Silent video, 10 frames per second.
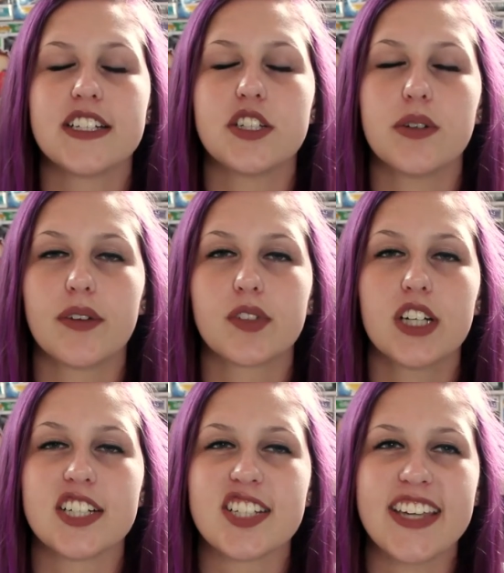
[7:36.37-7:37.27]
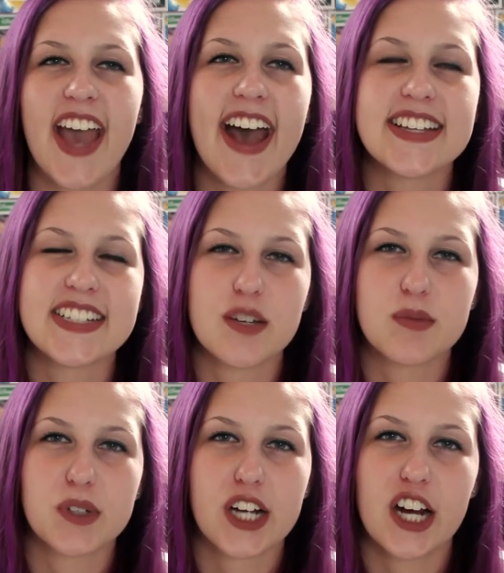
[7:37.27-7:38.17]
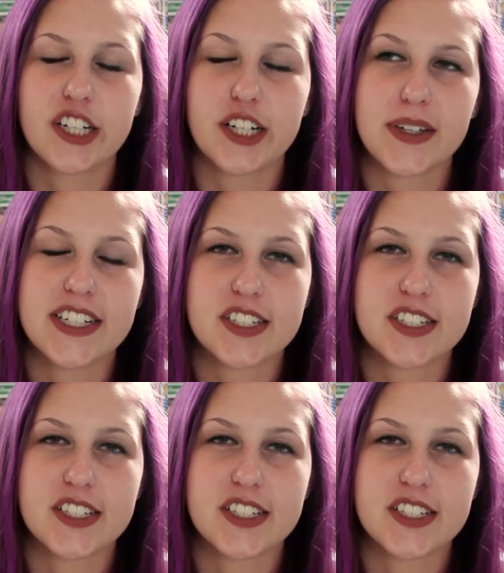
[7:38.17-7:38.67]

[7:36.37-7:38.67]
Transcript: is, do you have a crush? Yeah, his name's Ricardo. He's